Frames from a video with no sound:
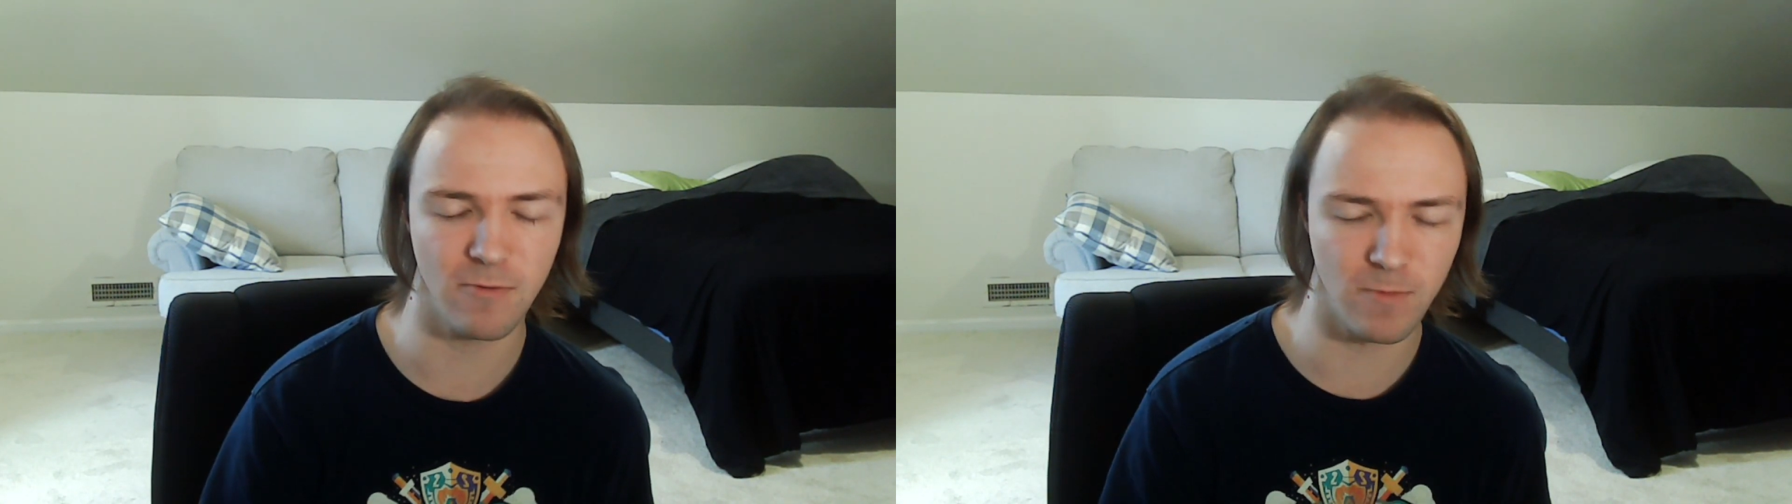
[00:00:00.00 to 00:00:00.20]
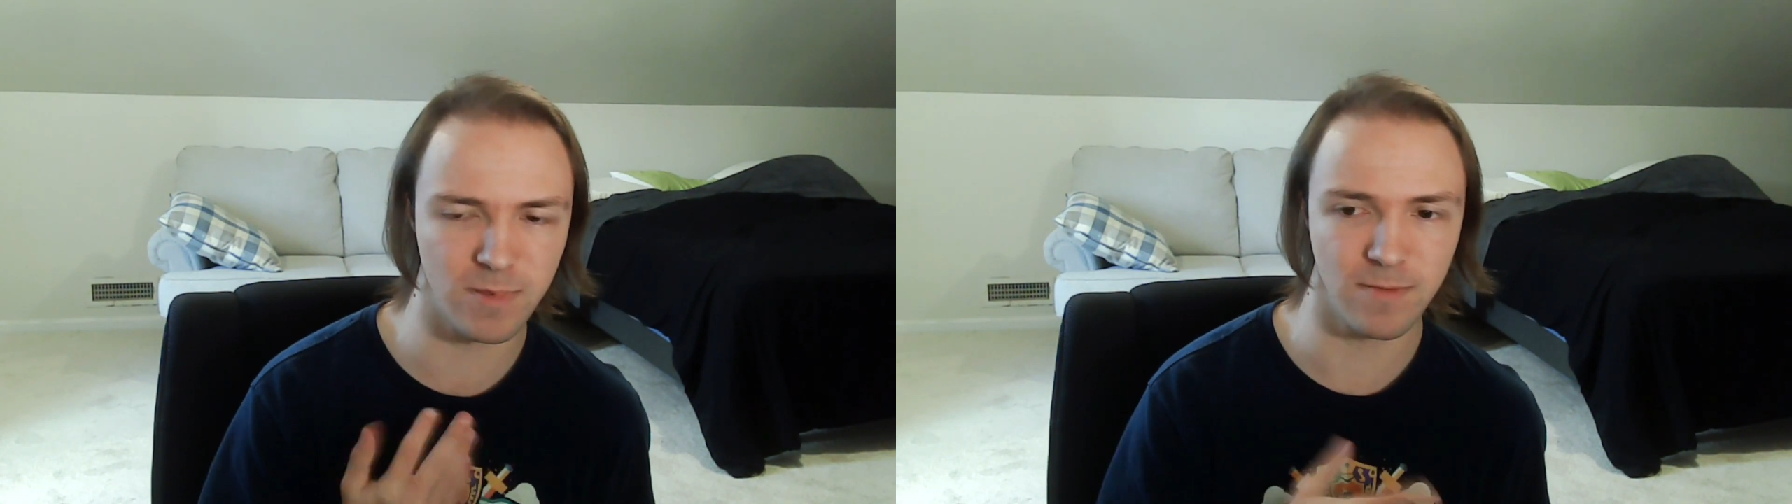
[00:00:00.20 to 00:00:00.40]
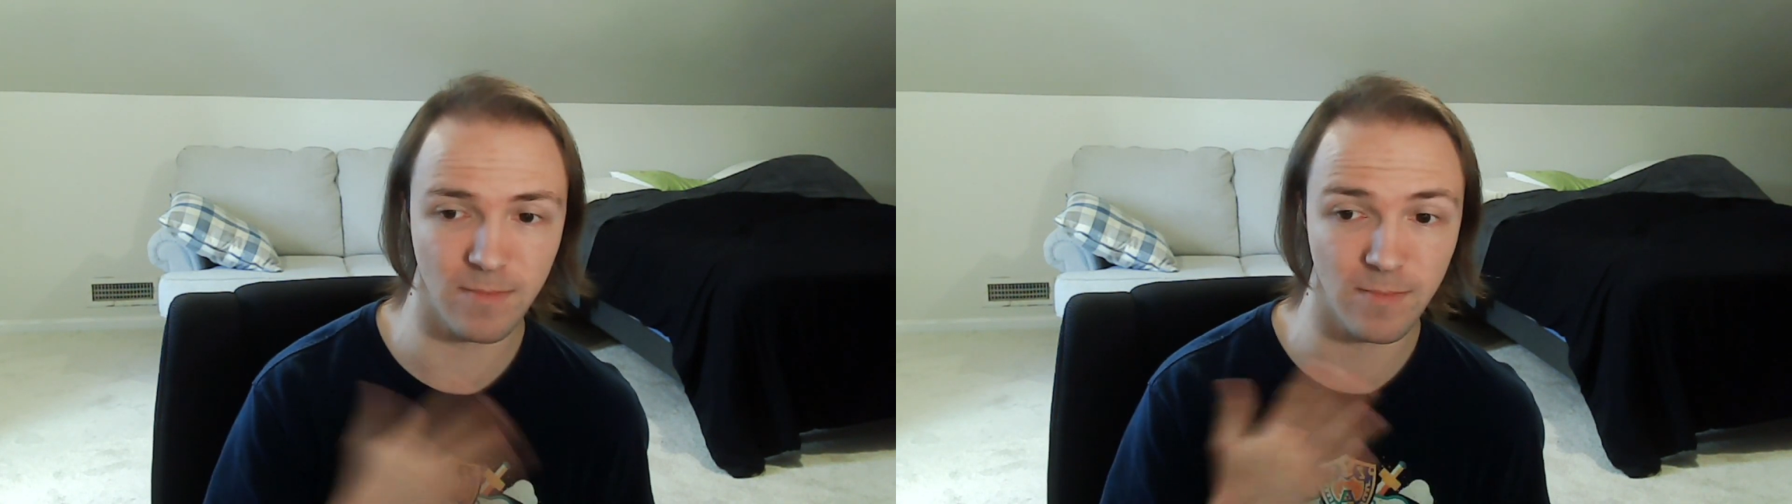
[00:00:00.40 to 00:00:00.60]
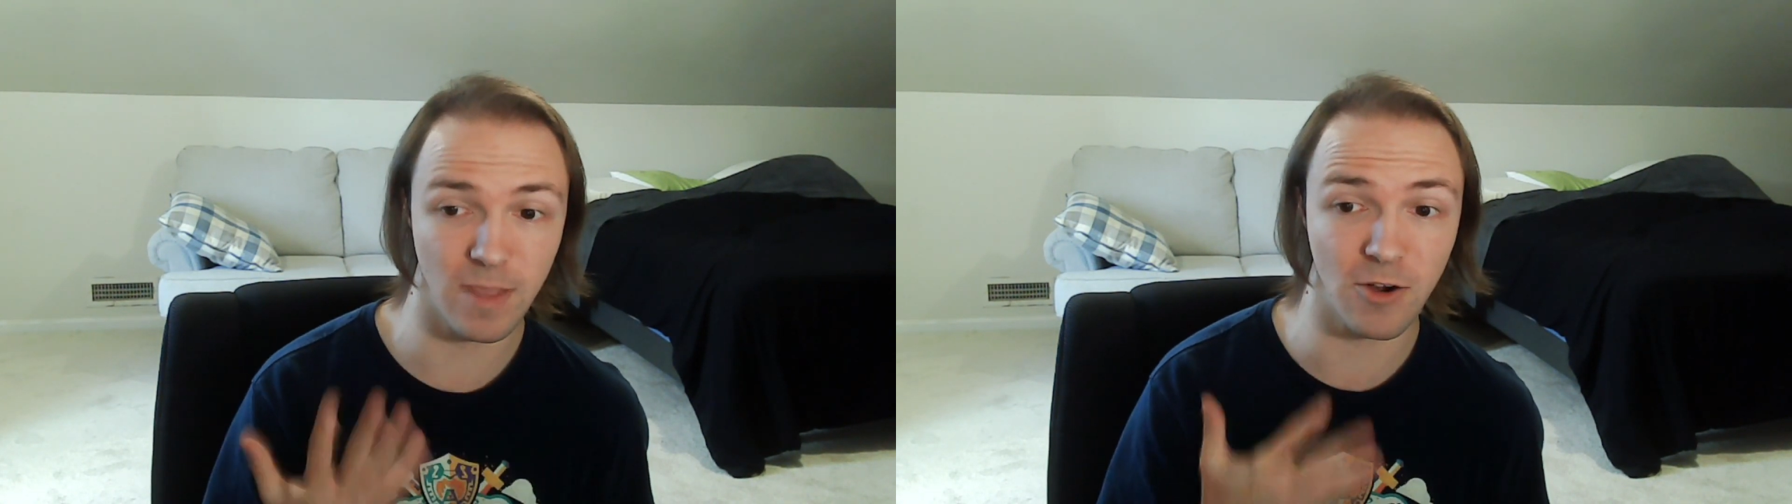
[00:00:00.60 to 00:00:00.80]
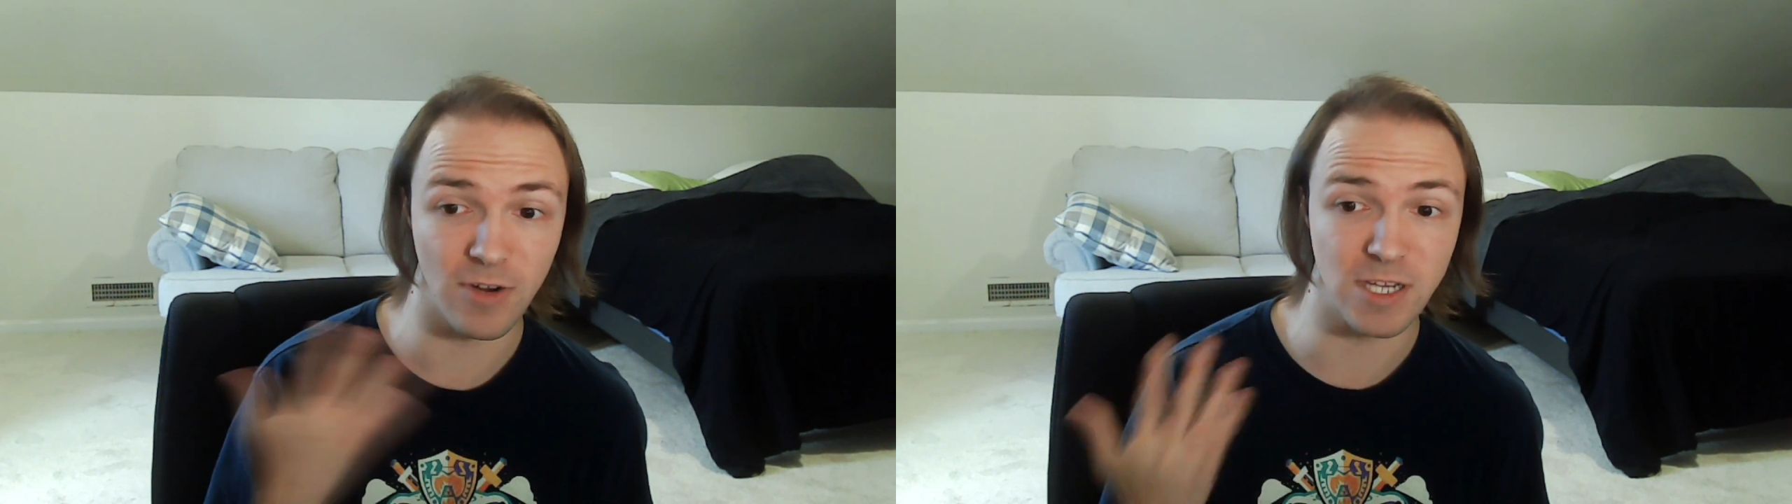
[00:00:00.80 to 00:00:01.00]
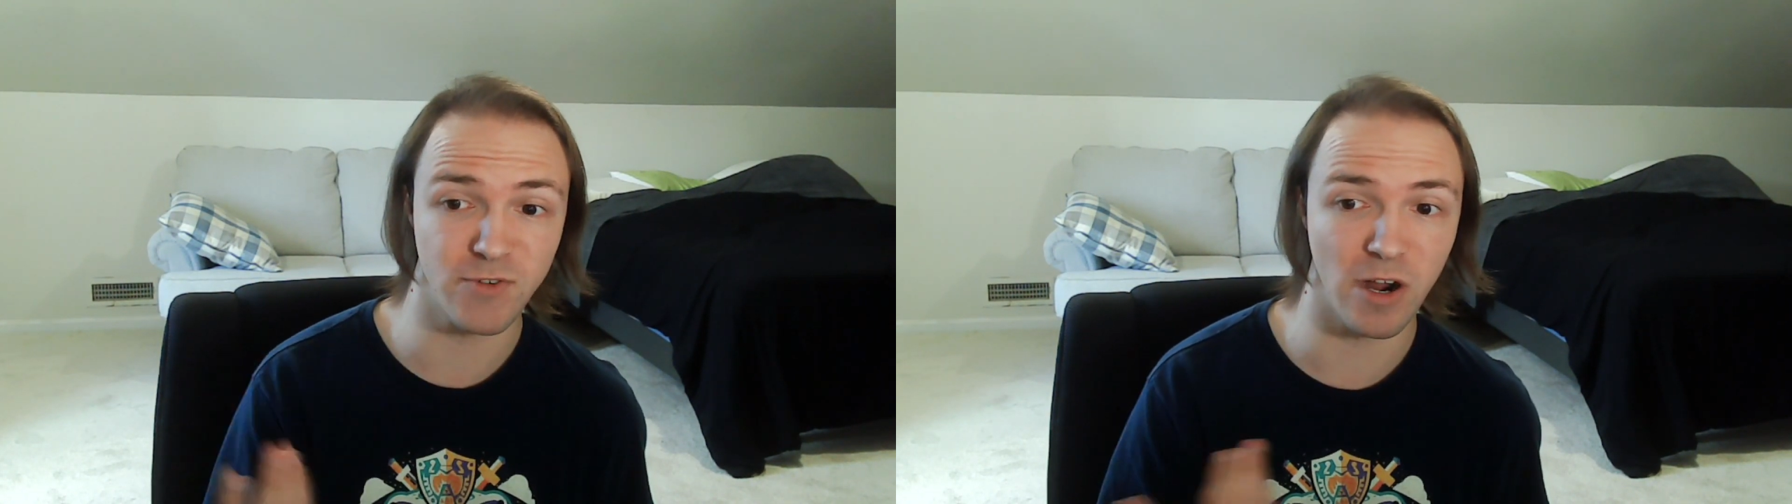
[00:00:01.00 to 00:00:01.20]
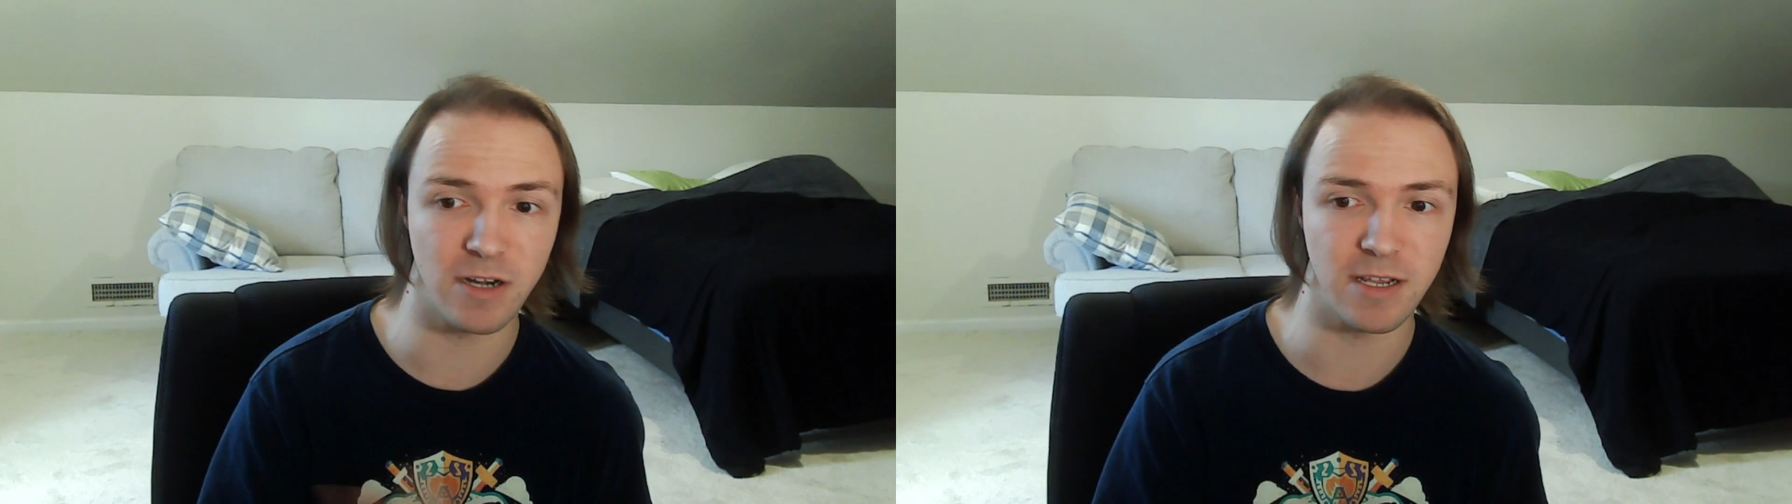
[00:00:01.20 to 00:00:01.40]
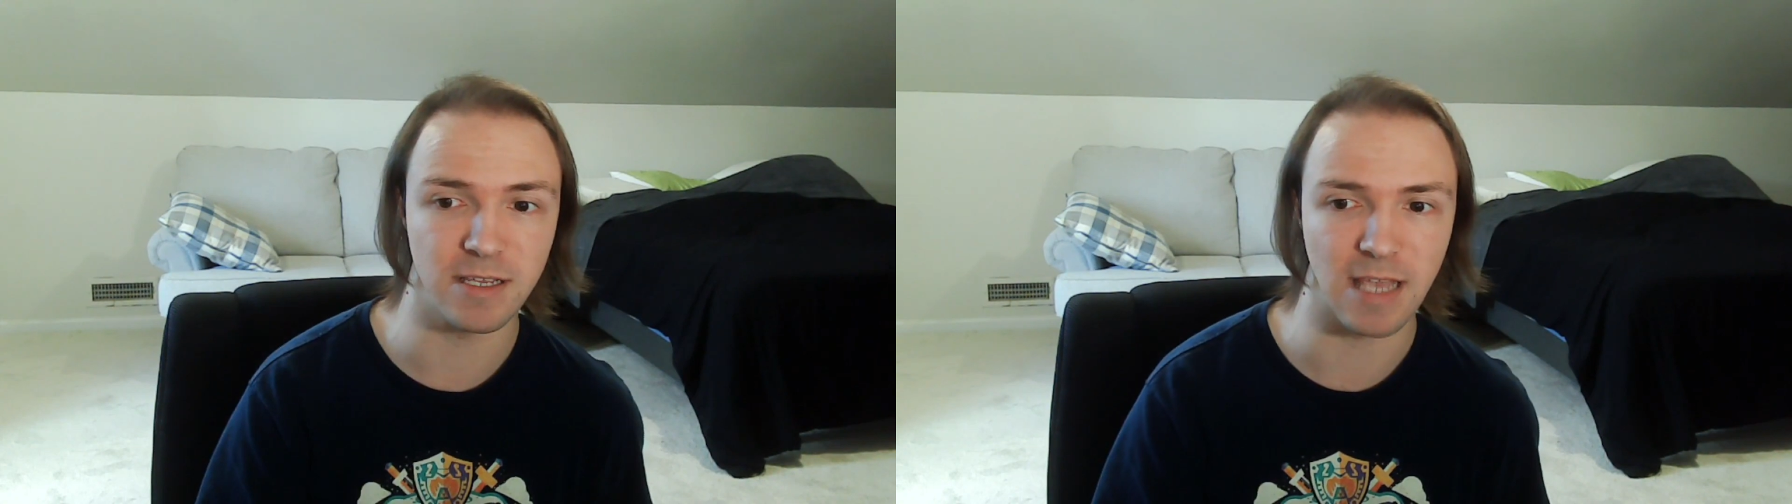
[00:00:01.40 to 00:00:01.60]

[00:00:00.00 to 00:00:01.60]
with increased rarities,